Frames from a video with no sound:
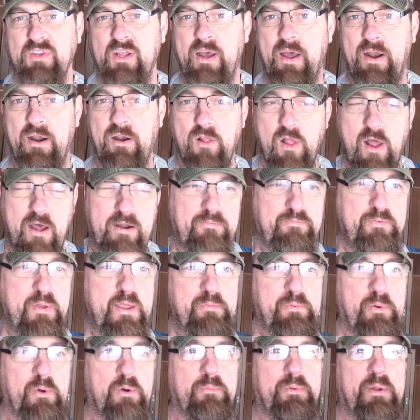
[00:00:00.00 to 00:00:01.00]
And a lot of
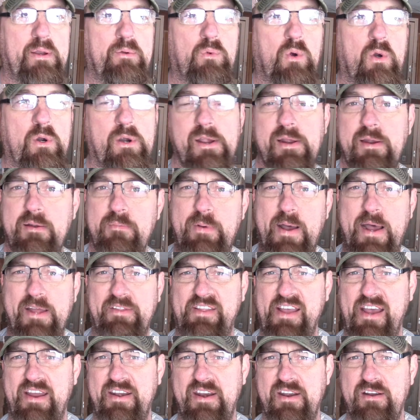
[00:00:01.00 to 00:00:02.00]
people have been worried about
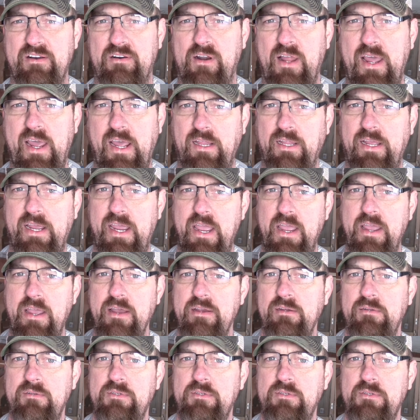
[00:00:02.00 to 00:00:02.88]
that here lately,